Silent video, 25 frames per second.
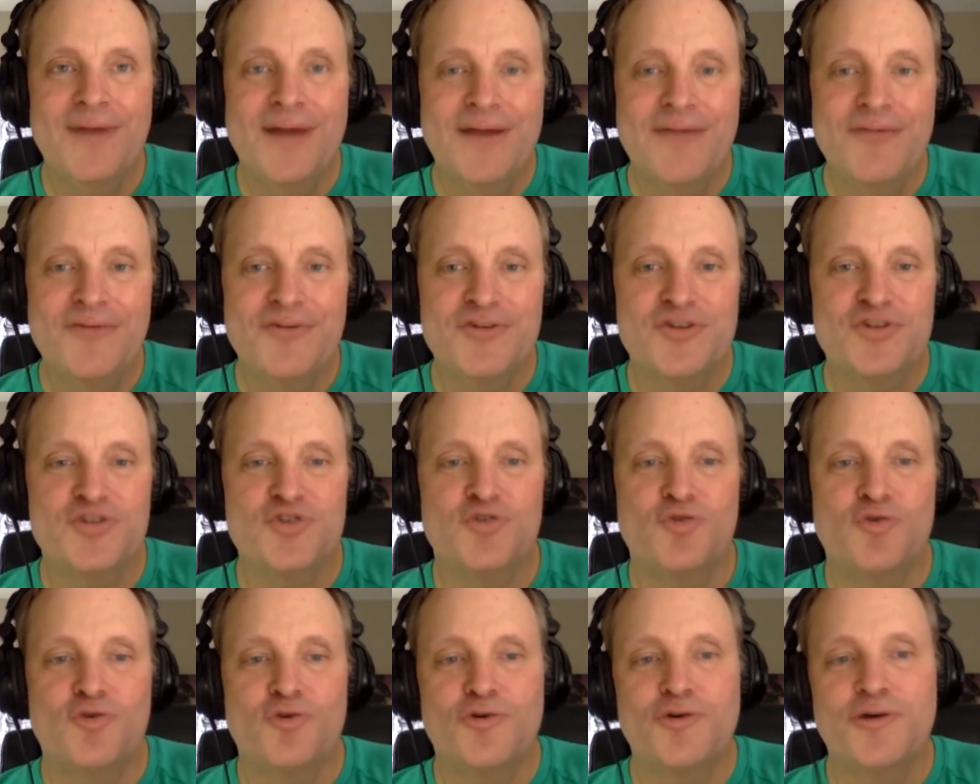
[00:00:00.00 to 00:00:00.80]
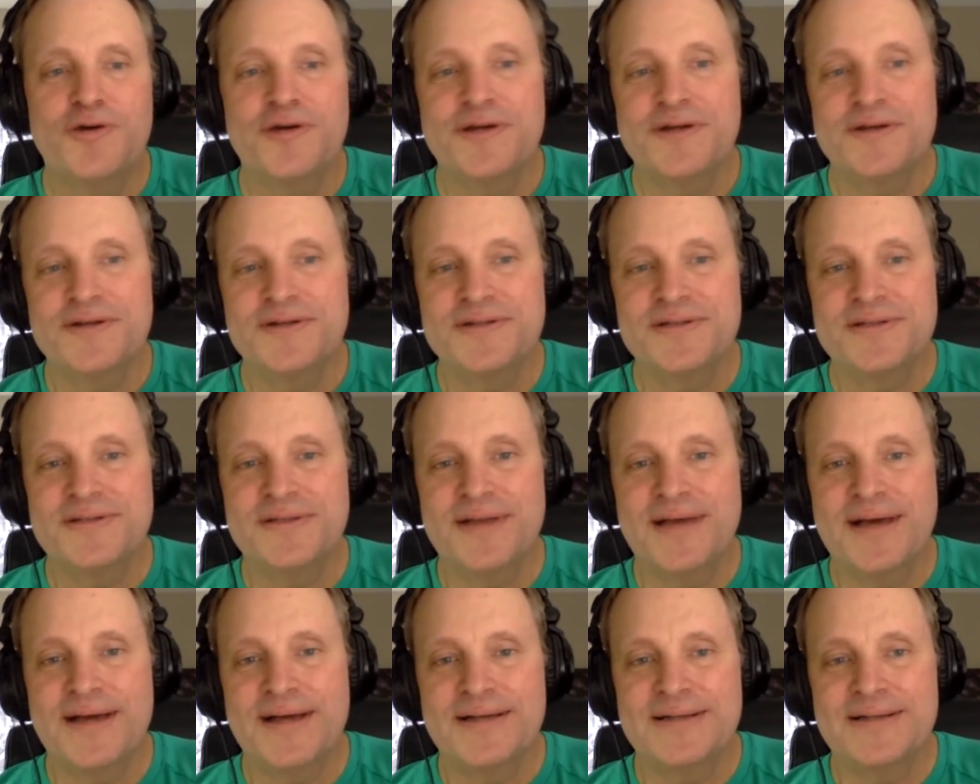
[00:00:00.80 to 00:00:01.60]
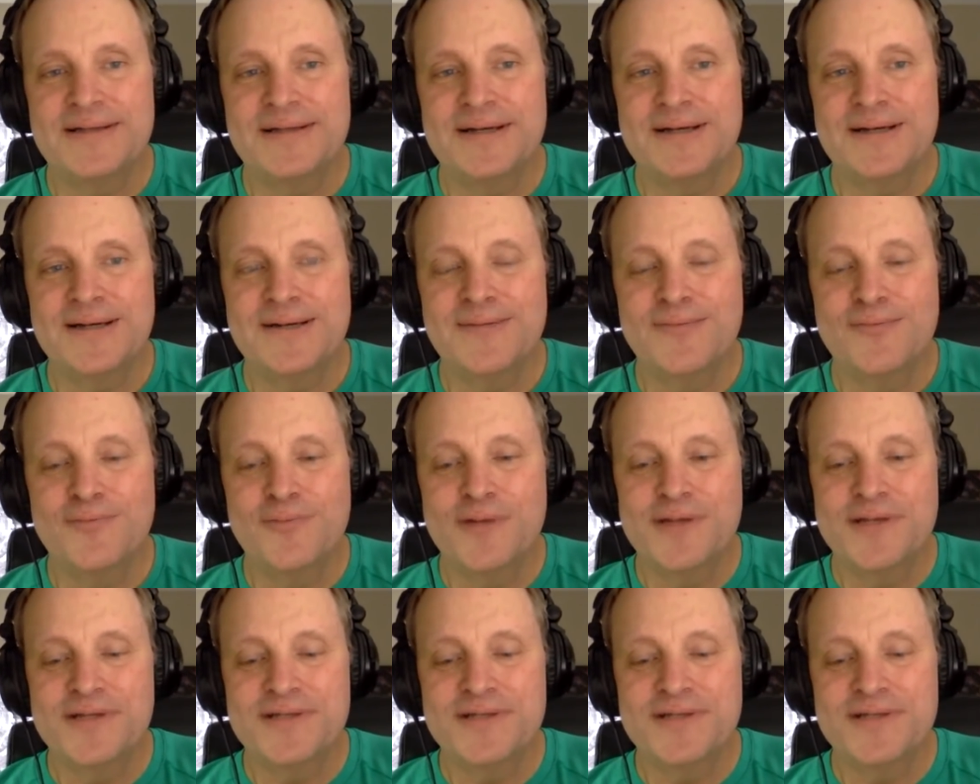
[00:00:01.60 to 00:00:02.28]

And a lot of the stories that